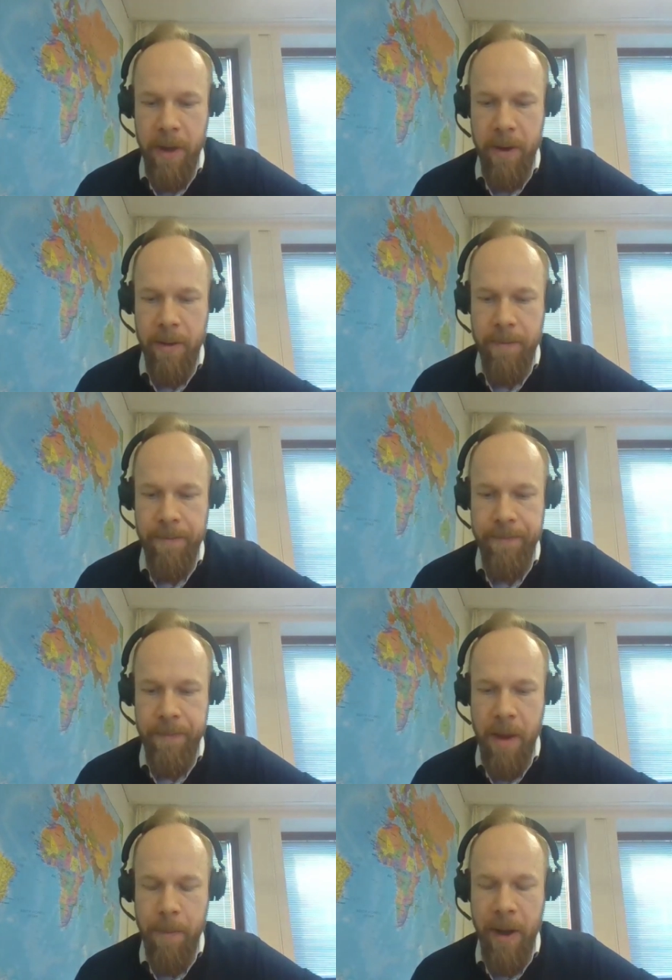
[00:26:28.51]
Um,
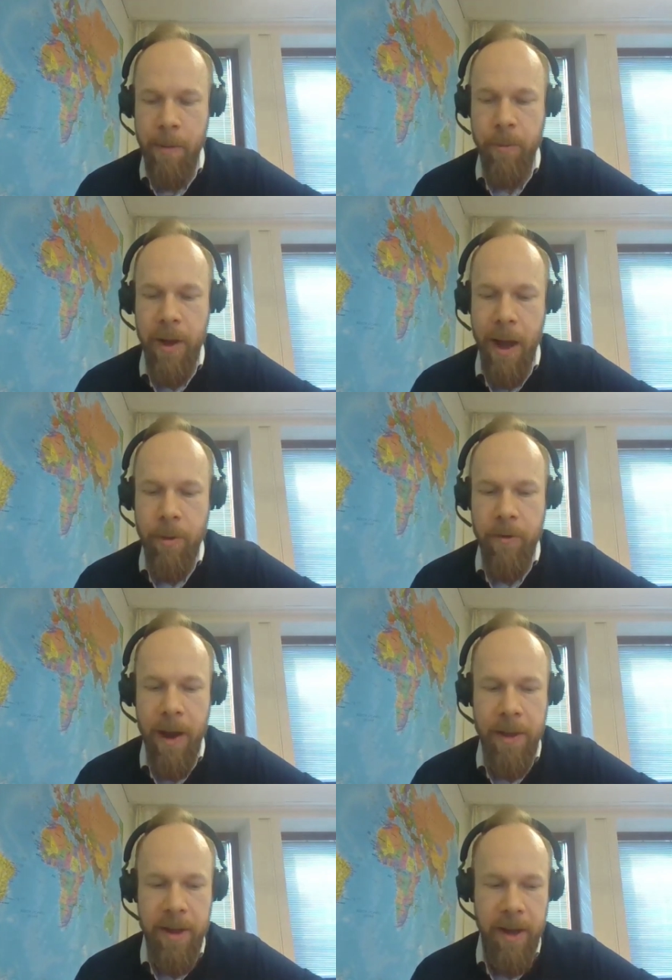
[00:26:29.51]
but I would I would
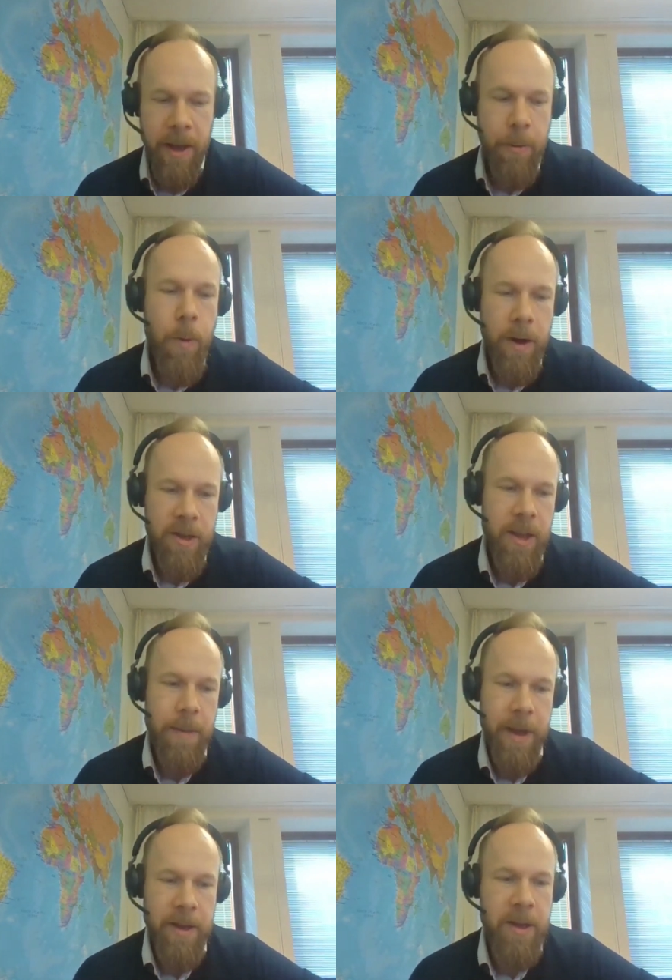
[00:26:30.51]
rather take one
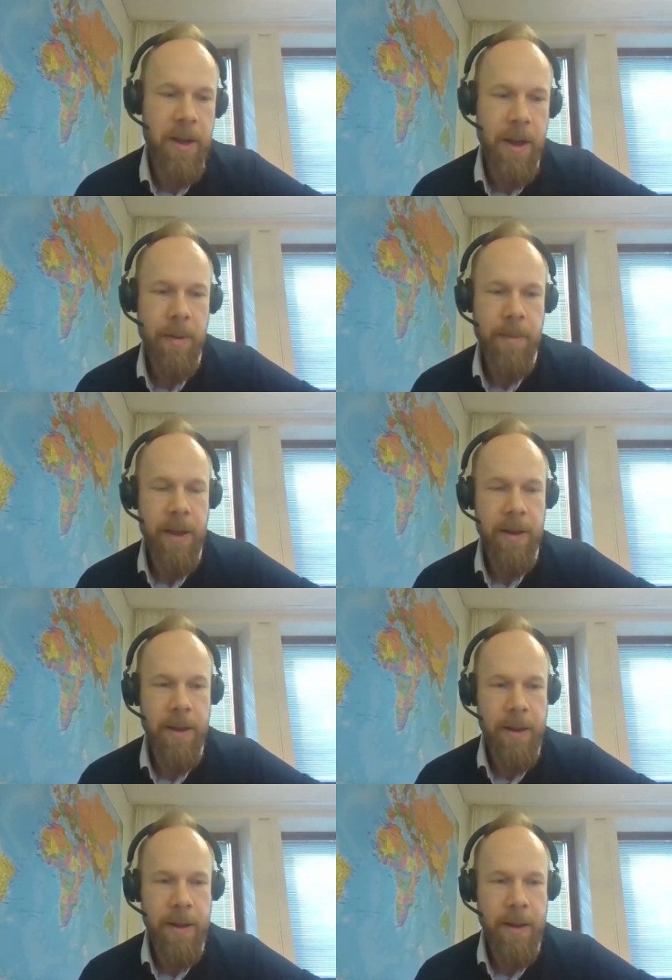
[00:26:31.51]
step at a time and,